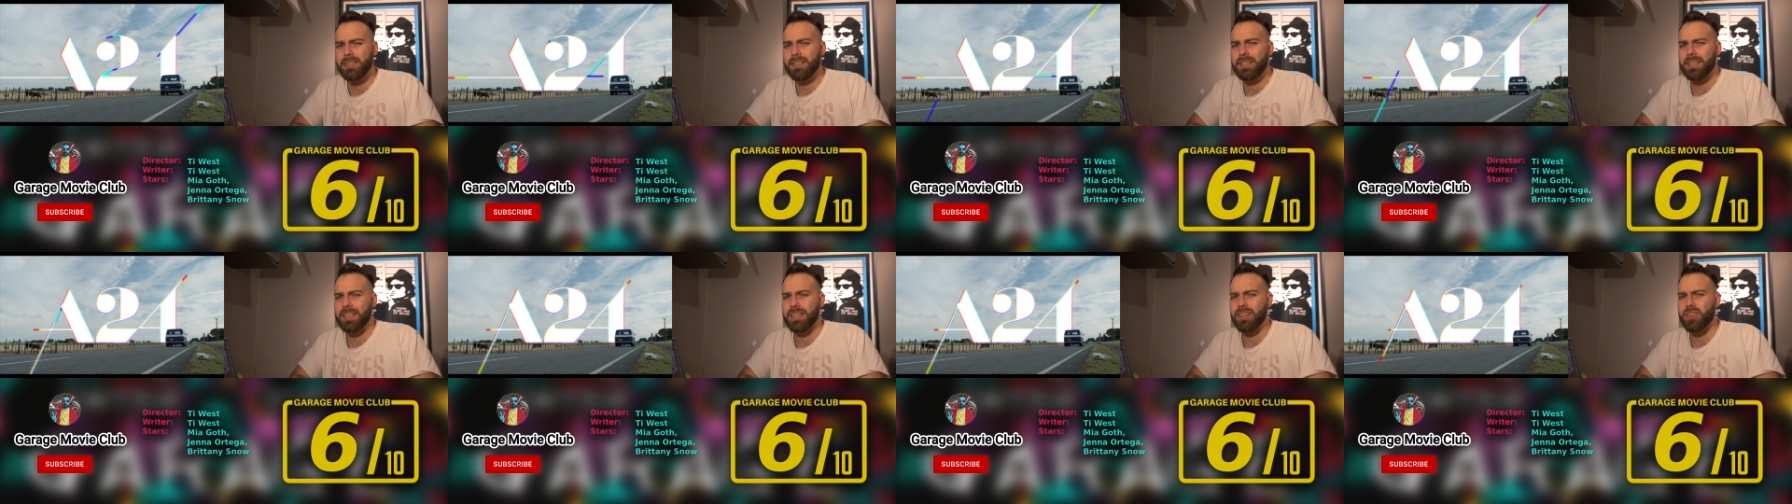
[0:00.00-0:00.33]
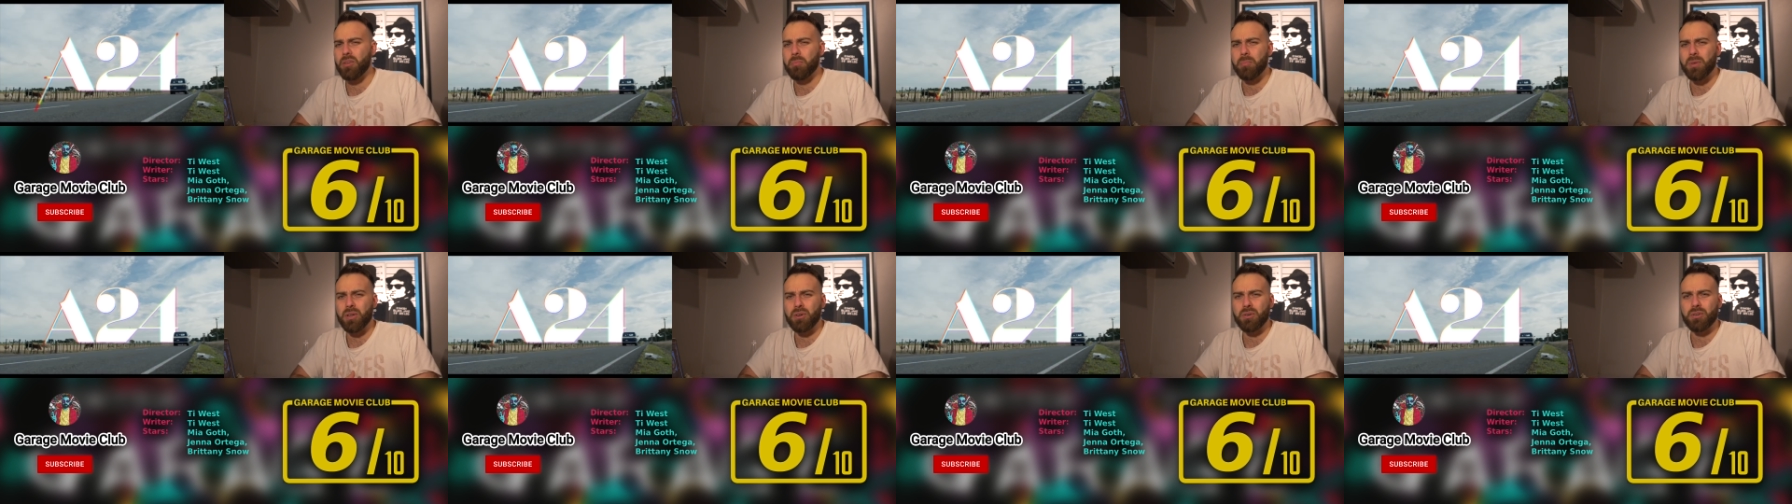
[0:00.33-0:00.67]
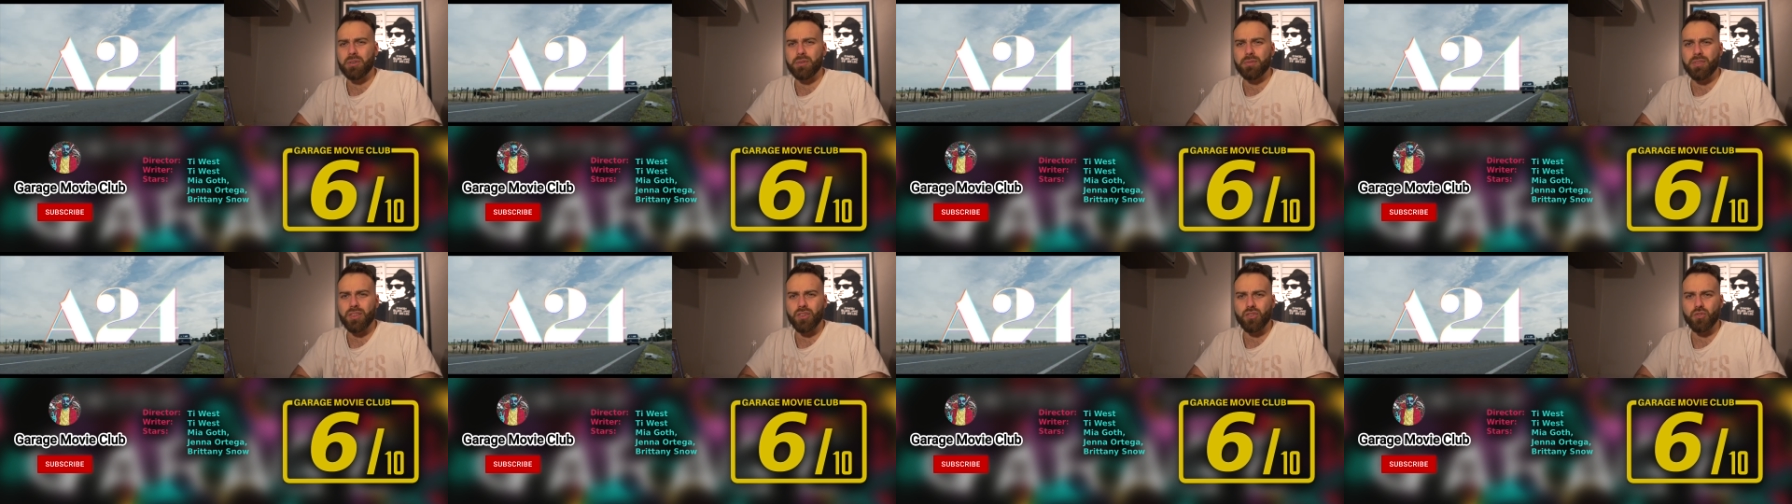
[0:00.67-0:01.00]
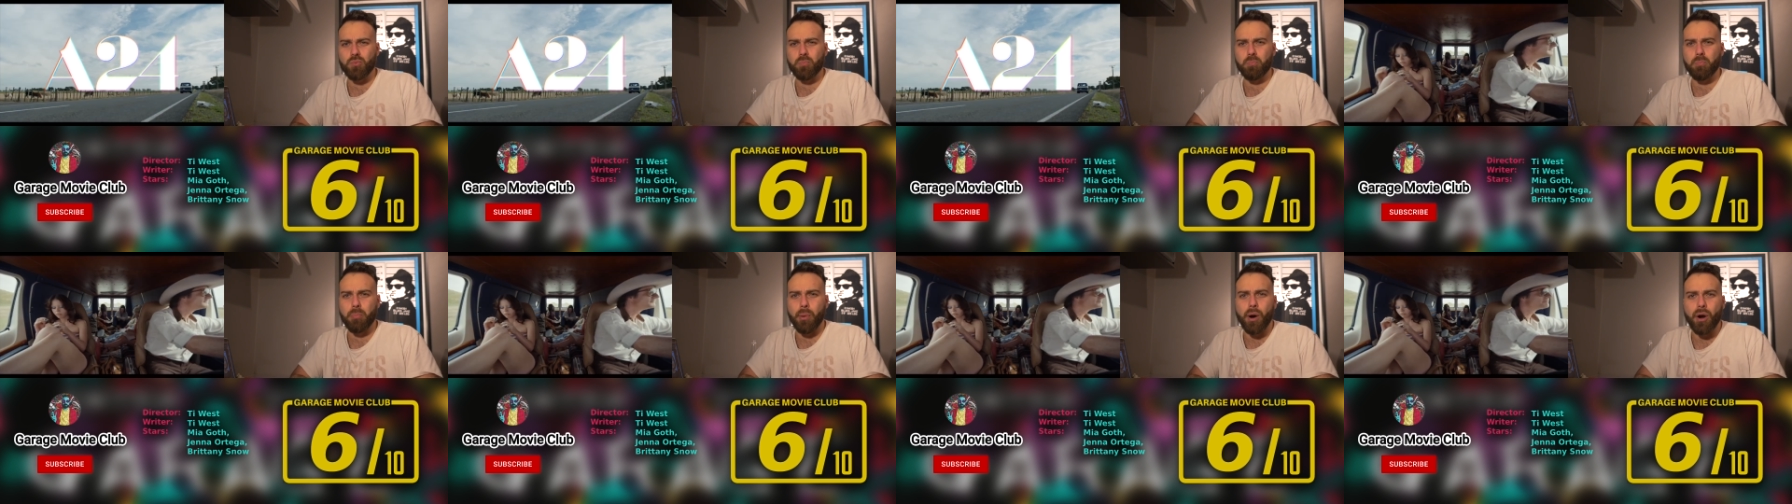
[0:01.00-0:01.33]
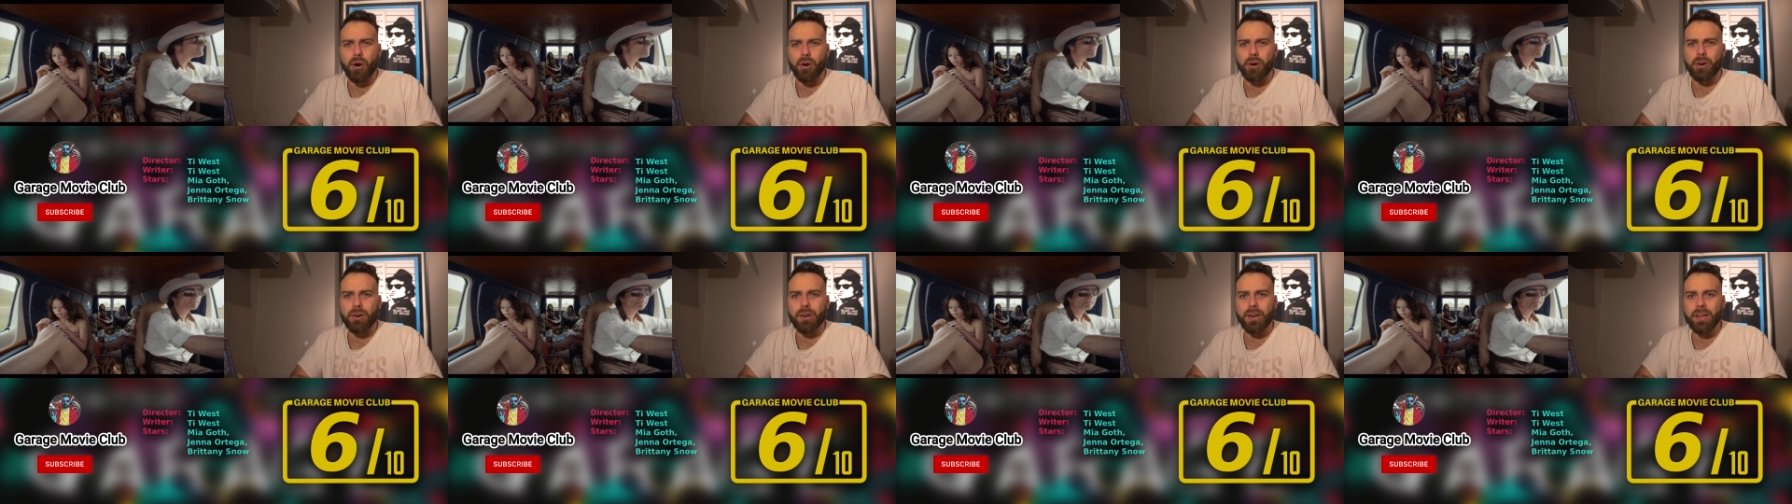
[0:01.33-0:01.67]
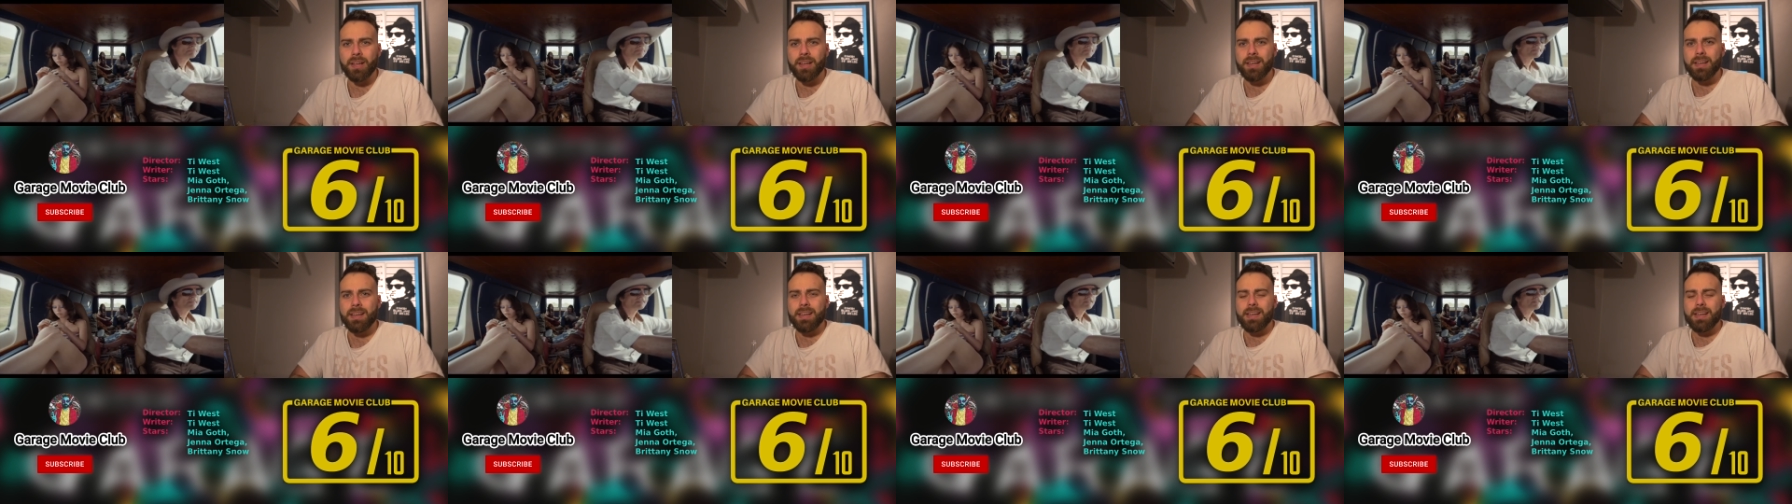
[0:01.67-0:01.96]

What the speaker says: in the middle of this barn,